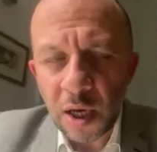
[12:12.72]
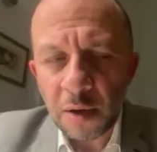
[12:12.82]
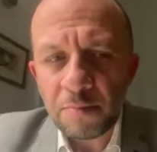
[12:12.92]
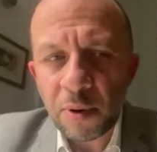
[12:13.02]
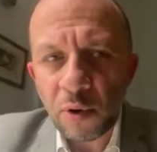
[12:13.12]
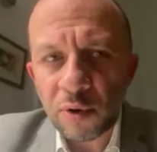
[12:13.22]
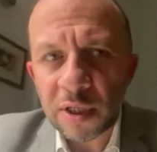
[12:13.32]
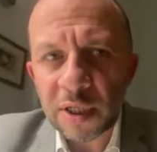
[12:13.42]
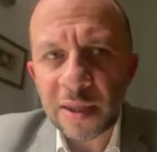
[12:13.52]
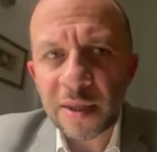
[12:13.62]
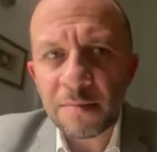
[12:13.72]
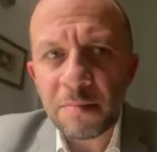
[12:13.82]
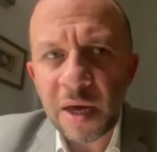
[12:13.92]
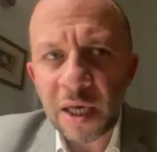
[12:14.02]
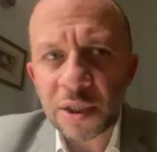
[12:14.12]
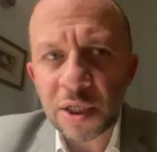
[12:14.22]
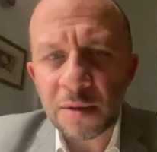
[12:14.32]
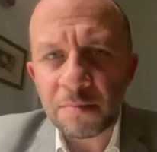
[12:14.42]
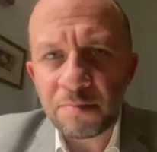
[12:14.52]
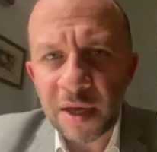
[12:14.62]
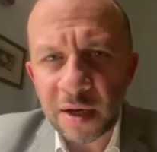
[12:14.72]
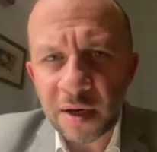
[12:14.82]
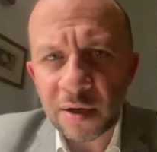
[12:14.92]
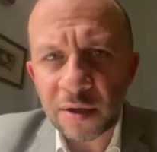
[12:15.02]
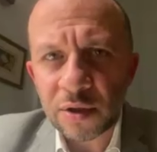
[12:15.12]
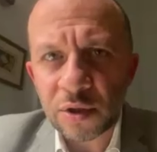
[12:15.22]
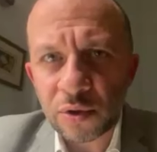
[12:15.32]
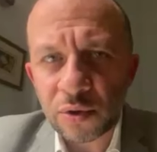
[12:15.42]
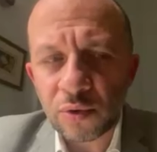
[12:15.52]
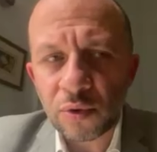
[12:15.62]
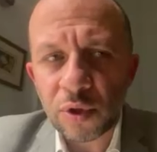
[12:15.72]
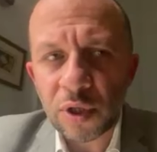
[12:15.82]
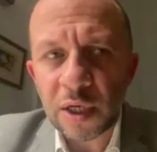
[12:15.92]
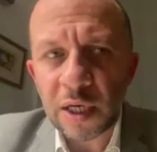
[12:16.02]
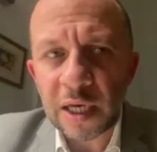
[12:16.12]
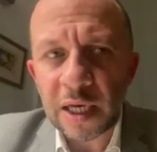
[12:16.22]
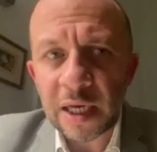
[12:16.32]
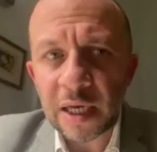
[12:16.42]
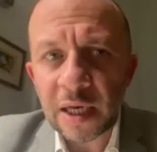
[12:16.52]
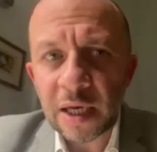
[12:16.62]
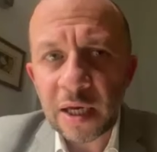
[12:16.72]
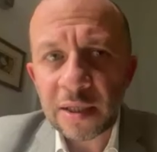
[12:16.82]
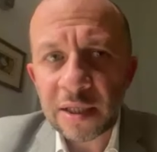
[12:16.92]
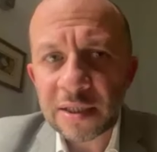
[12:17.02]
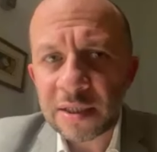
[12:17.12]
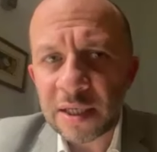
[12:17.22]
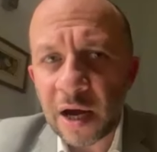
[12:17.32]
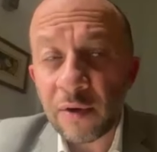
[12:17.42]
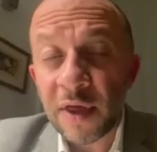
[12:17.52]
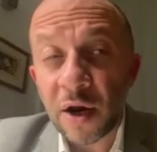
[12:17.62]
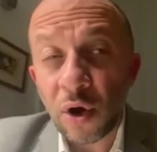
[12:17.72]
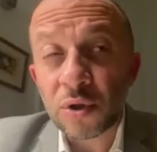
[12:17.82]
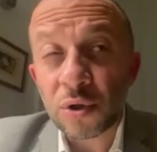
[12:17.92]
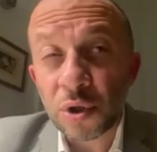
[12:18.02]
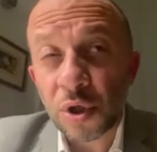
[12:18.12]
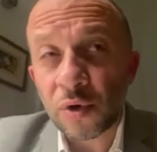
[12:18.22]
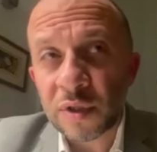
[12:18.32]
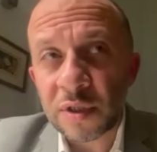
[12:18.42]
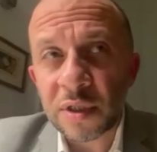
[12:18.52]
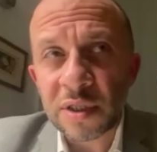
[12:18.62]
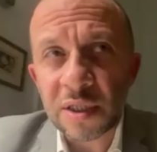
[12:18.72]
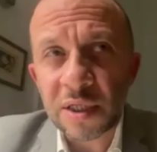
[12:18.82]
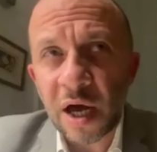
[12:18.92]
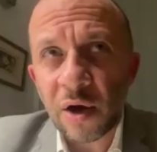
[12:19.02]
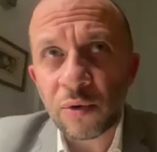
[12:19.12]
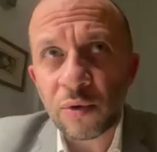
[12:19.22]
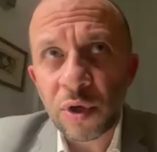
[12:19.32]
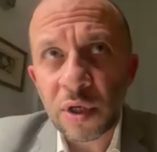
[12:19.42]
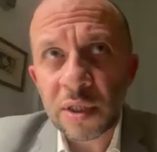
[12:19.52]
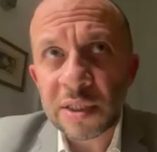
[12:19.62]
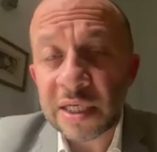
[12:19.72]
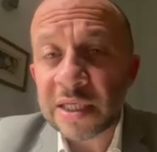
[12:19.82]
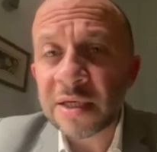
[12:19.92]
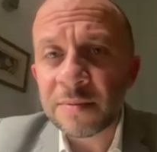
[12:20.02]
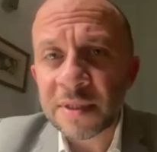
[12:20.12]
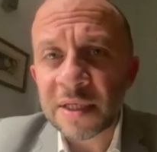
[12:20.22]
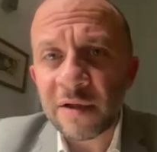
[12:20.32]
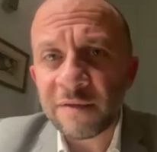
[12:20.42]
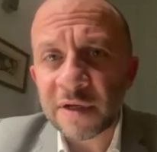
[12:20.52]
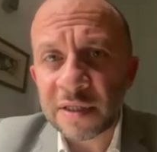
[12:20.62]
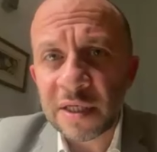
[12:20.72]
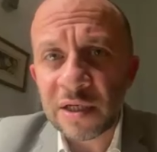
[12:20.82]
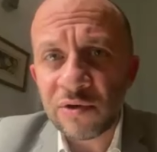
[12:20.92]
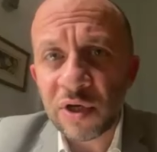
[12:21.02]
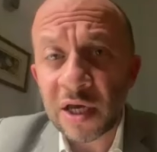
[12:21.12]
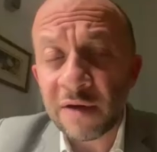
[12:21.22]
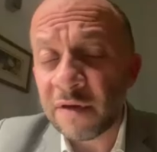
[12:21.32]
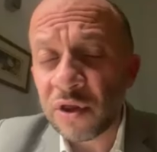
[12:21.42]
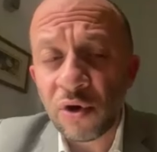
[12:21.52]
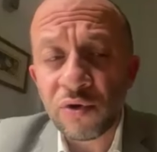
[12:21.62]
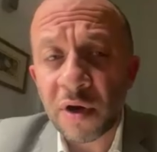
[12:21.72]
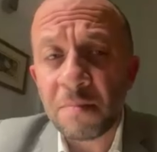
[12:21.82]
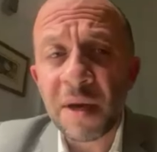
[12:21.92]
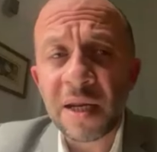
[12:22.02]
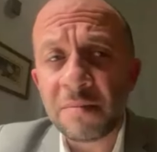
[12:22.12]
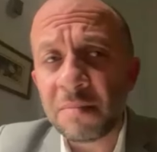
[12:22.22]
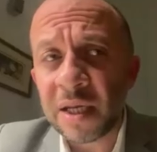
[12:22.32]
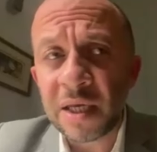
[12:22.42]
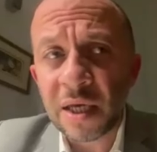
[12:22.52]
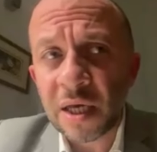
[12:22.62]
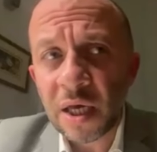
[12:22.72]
opponent and the major competitor to Netanyahu. That also shows that Netanyahu sees himself continuing, even though there are many, many